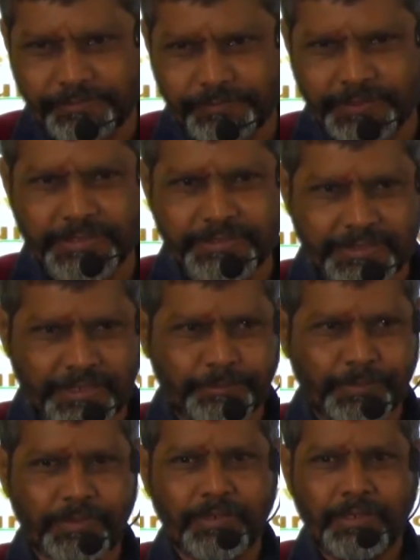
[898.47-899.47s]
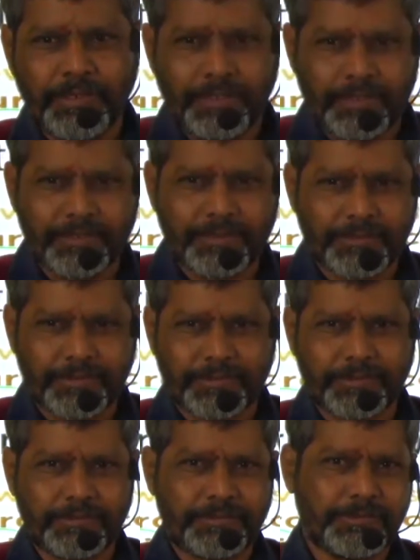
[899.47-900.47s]
For example,
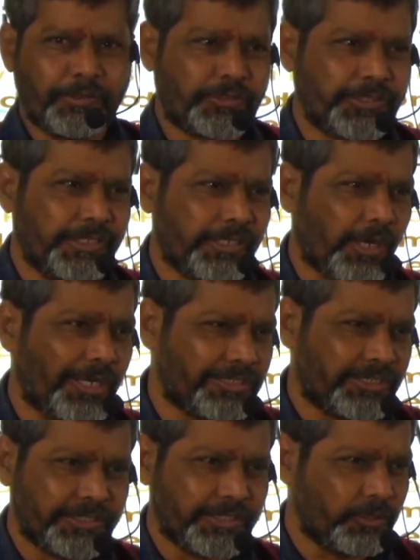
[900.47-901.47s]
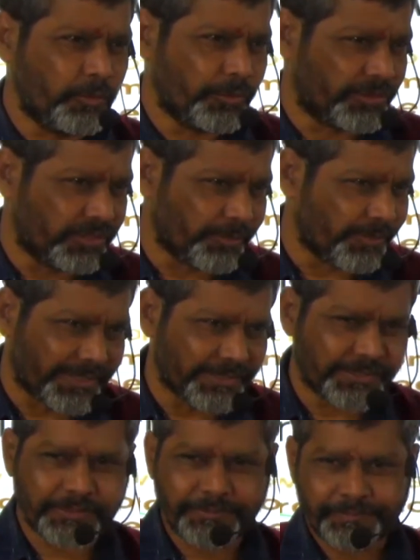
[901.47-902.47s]
you are seeing riots, Hindu Muslim
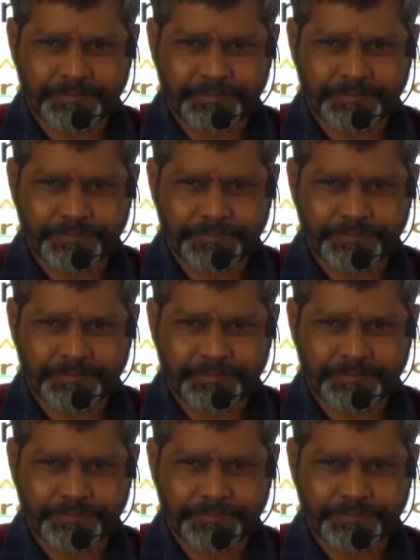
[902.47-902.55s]
riots,